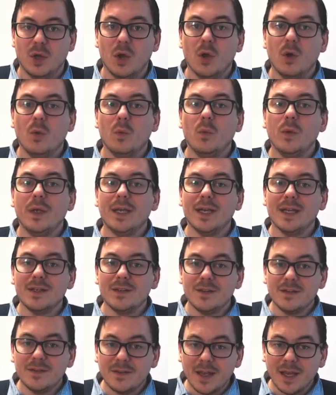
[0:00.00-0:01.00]
we can
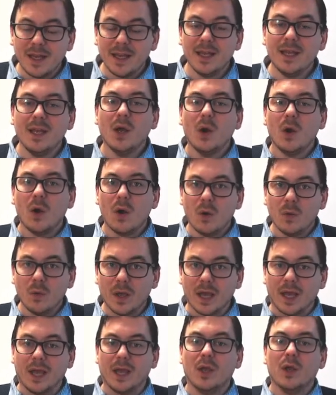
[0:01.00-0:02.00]
say,
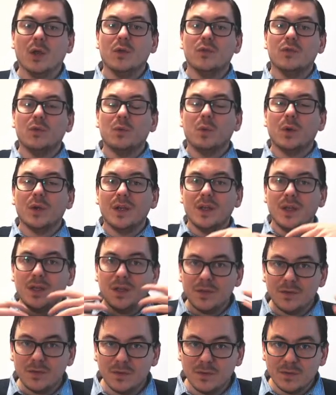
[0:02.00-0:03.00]
okay, so what
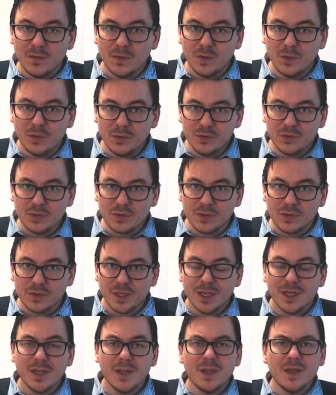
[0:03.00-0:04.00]
is the solution?
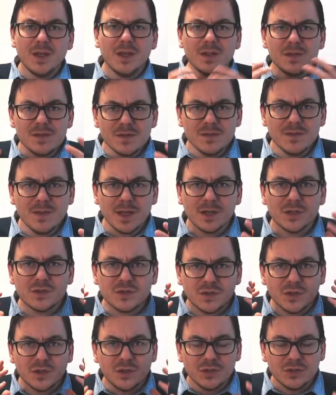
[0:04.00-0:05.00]
Is there a
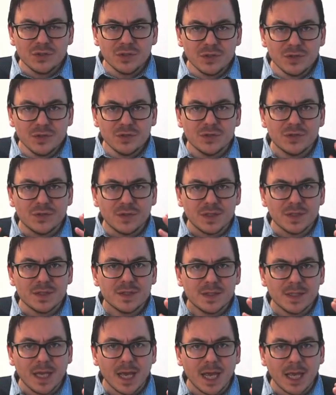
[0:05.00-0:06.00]
solution to this
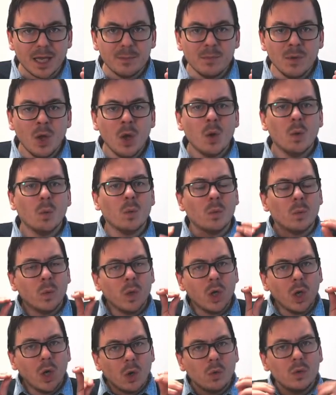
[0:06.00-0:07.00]
game when we
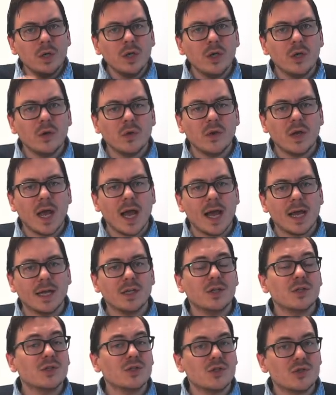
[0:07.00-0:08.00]
only look at
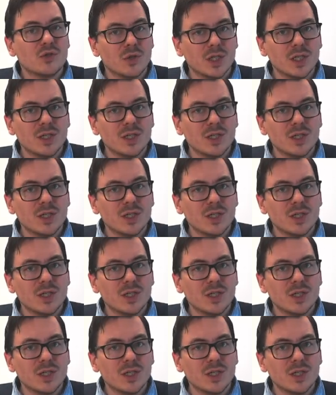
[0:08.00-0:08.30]
strictly